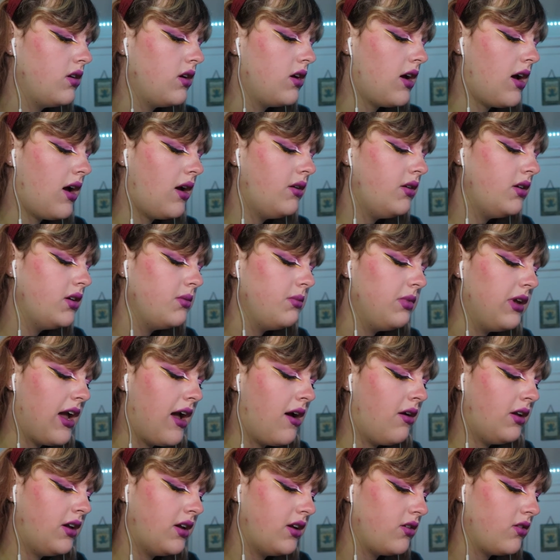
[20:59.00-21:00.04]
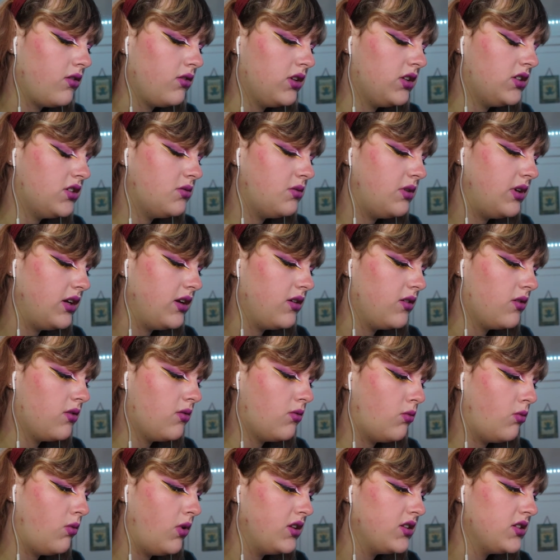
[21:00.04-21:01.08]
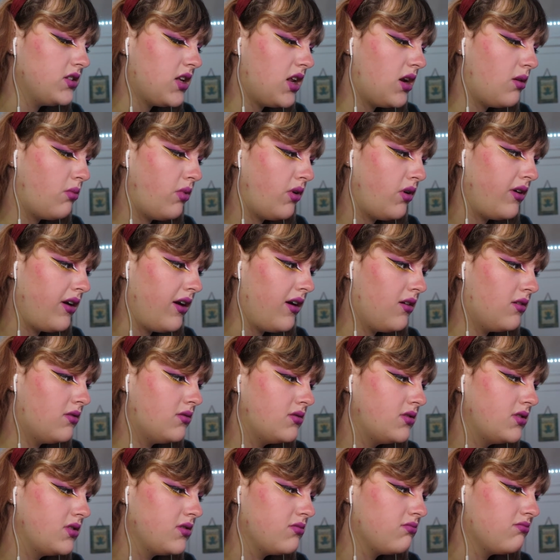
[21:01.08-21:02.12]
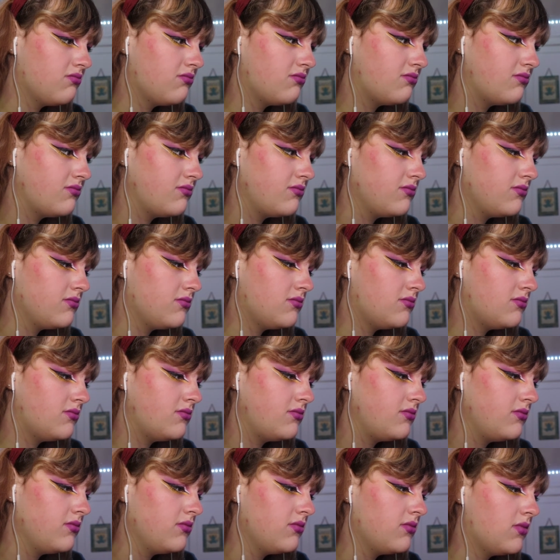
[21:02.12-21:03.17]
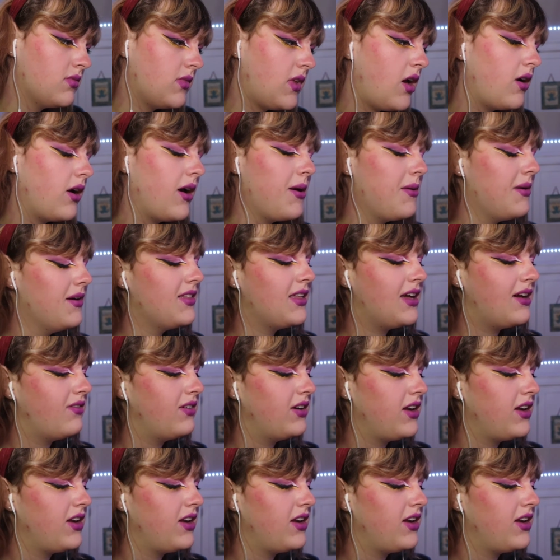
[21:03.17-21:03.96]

how are you gonna be out here only doing one set of pronouns? Okay, wait, they have